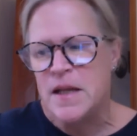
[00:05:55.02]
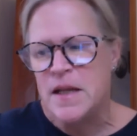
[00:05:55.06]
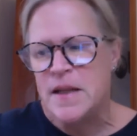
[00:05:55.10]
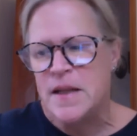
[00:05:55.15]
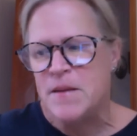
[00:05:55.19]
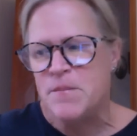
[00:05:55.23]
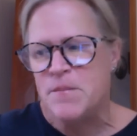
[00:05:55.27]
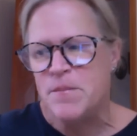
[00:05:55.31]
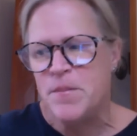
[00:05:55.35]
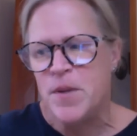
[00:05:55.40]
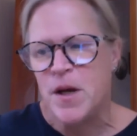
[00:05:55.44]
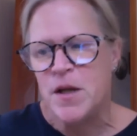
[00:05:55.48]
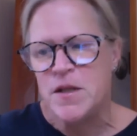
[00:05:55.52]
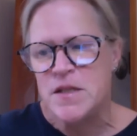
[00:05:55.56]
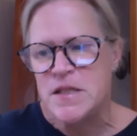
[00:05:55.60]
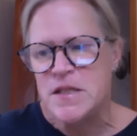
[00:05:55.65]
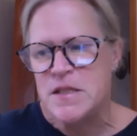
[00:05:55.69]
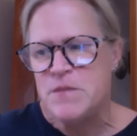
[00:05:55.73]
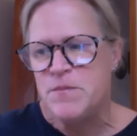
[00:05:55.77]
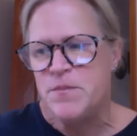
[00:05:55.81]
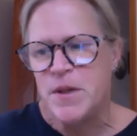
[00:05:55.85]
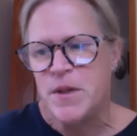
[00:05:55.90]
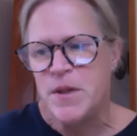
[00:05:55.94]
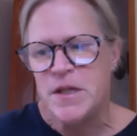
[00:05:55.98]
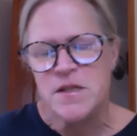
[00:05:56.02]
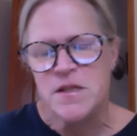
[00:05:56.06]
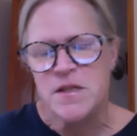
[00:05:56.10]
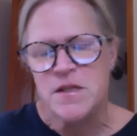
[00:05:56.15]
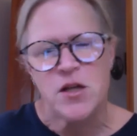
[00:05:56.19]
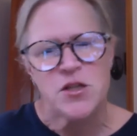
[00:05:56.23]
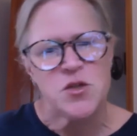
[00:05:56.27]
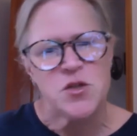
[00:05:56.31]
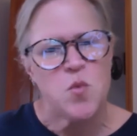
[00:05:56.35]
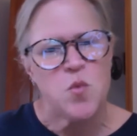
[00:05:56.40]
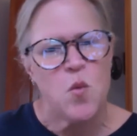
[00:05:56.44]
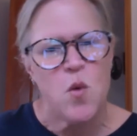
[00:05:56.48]
but but
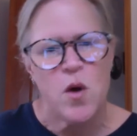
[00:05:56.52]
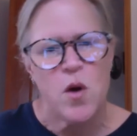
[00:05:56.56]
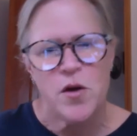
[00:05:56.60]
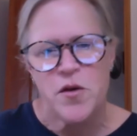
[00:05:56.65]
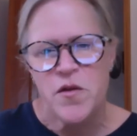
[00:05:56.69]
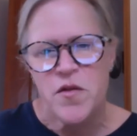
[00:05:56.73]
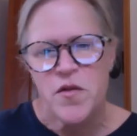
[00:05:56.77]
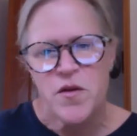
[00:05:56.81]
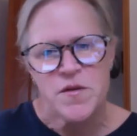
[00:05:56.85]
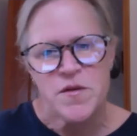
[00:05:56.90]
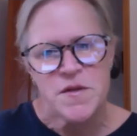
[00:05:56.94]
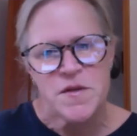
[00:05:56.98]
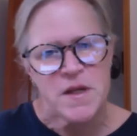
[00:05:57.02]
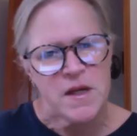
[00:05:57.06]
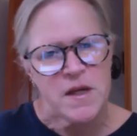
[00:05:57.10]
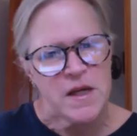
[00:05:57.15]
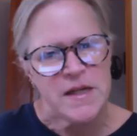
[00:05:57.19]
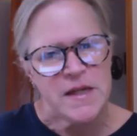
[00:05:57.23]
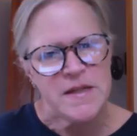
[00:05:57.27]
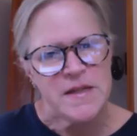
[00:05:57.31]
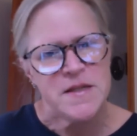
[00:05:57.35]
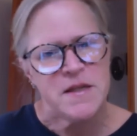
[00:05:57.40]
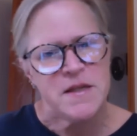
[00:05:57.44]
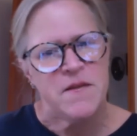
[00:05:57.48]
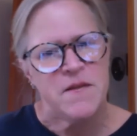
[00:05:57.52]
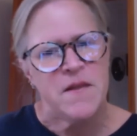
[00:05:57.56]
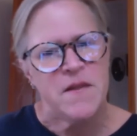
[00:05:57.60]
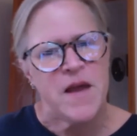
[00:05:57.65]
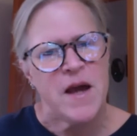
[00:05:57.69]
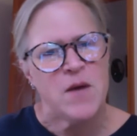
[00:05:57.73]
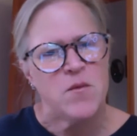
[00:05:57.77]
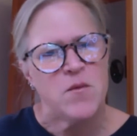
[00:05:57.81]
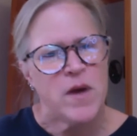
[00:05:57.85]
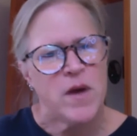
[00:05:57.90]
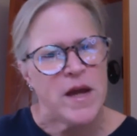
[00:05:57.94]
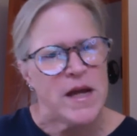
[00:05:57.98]
touch one of those kids in
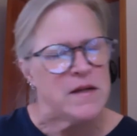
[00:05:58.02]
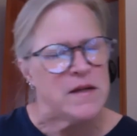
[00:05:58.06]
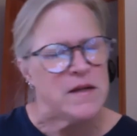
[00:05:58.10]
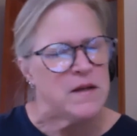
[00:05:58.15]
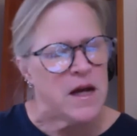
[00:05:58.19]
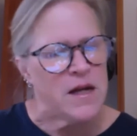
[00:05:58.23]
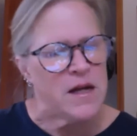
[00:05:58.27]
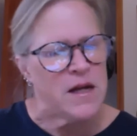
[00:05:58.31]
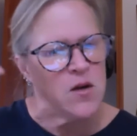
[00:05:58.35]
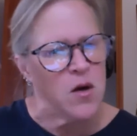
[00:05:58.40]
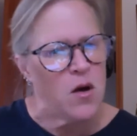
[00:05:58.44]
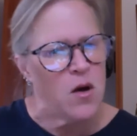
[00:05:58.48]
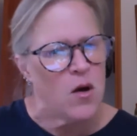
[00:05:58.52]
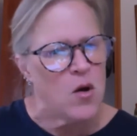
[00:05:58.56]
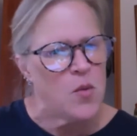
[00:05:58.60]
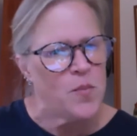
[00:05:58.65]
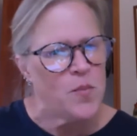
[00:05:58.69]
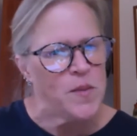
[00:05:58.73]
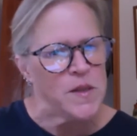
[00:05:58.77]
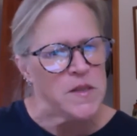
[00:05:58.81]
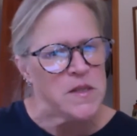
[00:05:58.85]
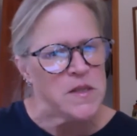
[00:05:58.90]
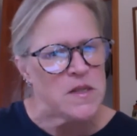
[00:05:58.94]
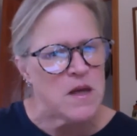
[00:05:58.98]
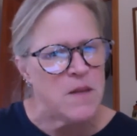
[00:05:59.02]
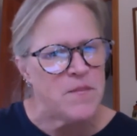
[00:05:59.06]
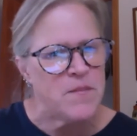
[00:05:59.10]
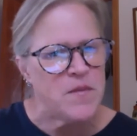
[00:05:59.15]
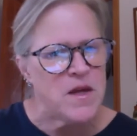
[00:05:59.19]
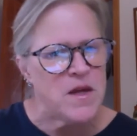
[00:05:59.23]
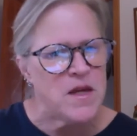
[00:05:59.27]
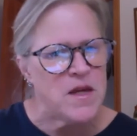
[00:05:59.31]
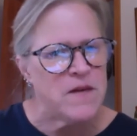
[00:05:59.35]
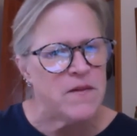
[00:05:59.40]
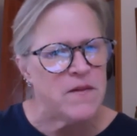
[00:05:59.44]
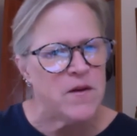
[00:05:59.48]
that way to kind of open
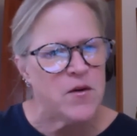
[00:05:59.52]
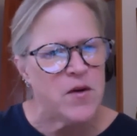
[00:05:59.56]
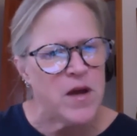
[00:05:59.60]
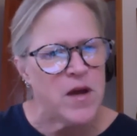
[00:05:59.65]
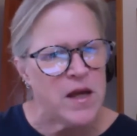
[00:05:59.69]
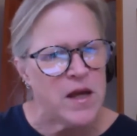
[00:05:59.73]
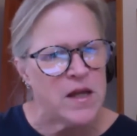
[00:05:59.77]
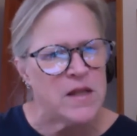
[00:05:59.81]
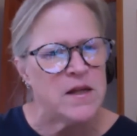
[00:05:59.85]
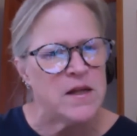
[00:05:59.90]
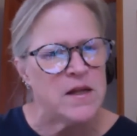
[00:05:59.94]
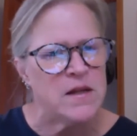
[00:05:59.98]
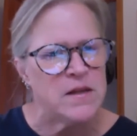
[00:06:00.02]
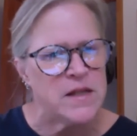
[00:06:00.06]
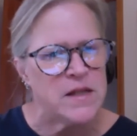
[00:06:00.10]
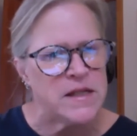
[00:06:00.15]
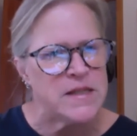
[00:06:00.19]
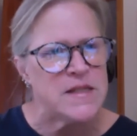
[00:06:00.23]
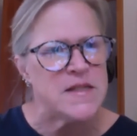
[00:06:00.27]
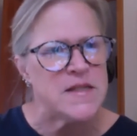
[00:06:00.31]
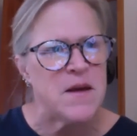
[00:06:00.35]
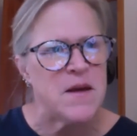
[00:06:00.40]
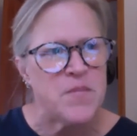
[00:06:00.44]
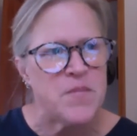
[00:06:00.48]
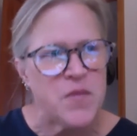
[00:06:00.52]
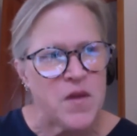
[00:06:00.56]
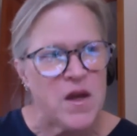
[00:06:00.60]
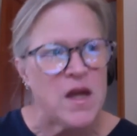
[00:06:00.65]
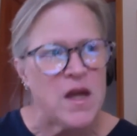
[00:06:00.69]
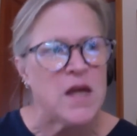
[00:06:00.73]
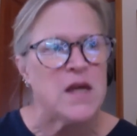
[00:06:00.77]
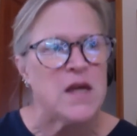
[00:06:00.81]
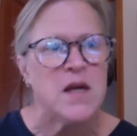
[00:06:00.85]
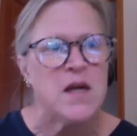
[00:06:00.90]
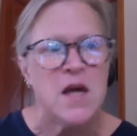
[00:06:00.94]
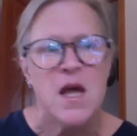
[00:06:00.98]
something in their head that lets them
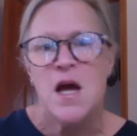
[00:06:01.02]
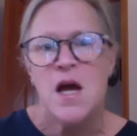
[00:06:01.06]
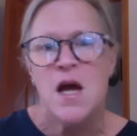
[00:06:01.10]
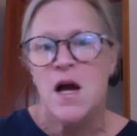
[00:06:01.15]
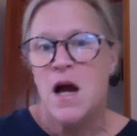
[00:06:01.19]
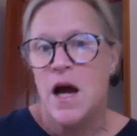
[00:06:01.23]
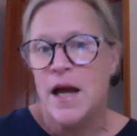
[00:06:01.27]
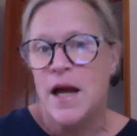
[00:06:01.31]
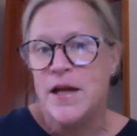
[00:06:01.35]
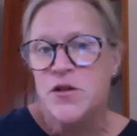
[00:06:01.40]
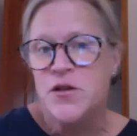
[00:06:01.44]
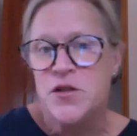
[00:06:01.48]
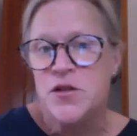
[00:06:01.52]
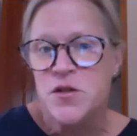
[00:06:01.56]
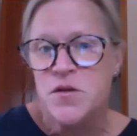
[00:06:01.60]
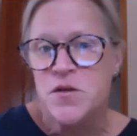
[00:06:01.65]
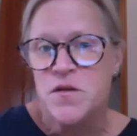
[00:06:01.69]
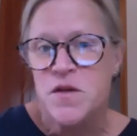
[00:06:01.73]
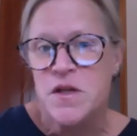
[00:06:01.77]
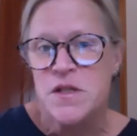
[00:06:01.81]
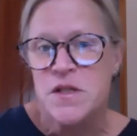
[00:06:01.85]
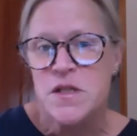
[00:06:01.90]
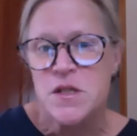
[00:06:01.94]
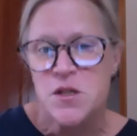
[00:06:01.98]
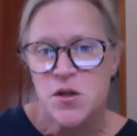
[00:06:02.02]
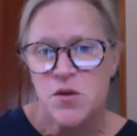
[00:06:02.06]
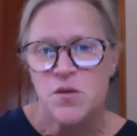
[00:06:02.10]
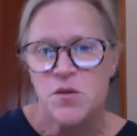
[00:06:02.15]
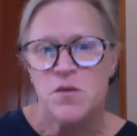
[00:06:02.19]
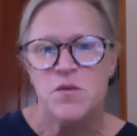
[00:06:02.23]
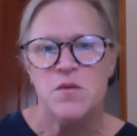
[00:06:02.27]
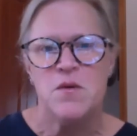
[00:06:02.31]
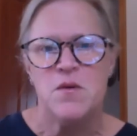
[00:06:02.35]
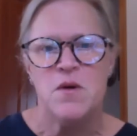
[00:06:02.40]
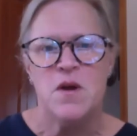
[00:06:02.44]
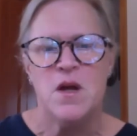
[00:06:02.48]
think, I could do this
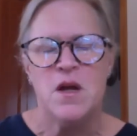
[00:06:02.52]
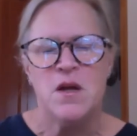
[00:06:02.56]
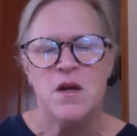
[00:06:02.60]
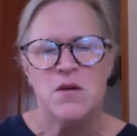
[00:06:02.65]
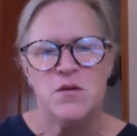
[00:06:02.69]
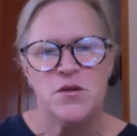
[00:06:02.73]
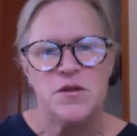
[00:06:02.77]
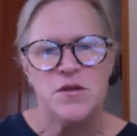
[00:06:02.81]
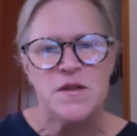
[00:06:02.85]
too, or to